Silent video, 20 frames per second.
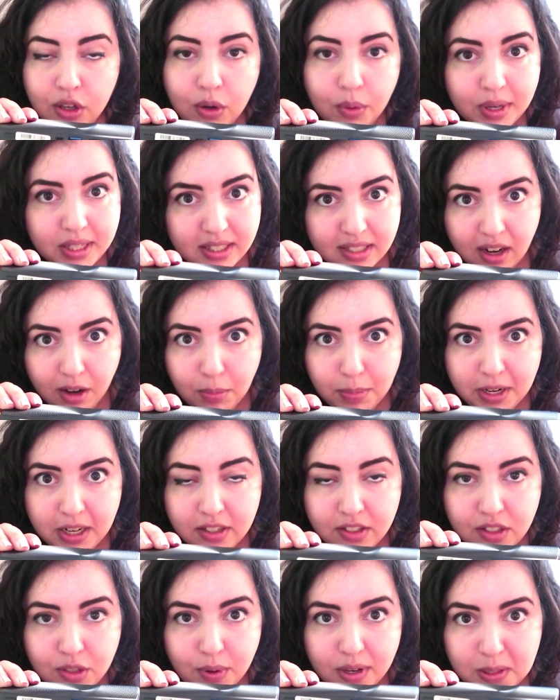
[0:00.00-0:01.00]
can always tell
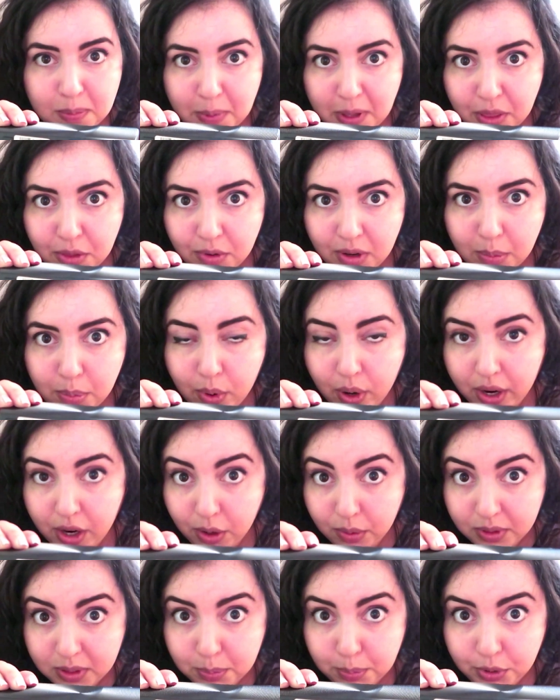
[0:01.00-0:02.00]
because the USB
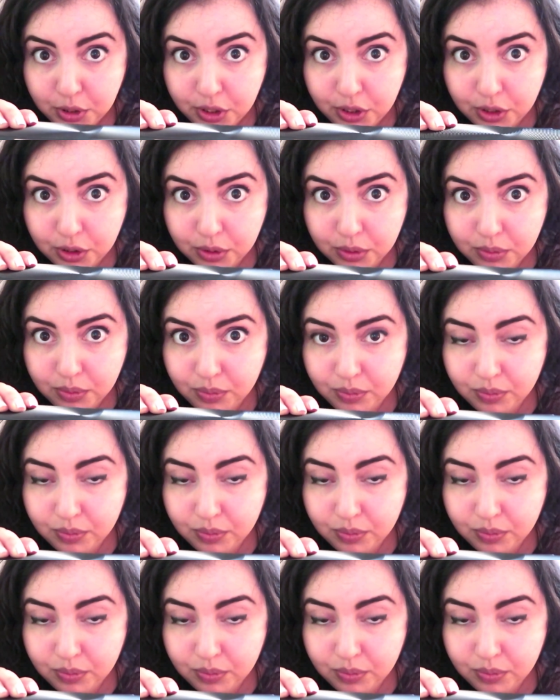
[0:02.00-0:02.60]
3.0 is blue.